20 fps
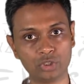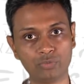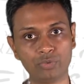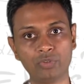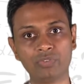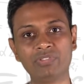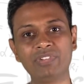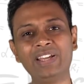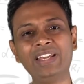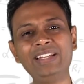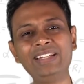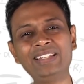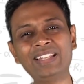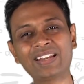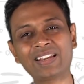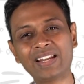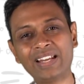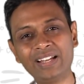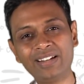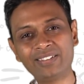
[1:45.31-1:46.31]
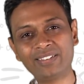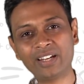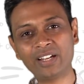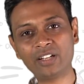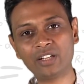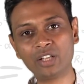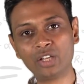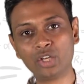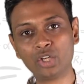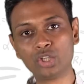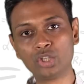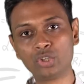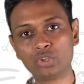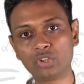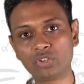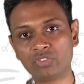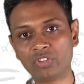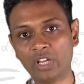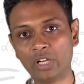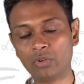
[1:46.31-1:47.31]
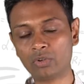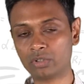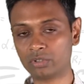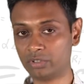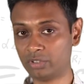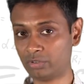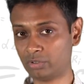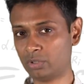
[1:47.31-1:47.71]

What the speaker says: So if you find the right set, you should say, look,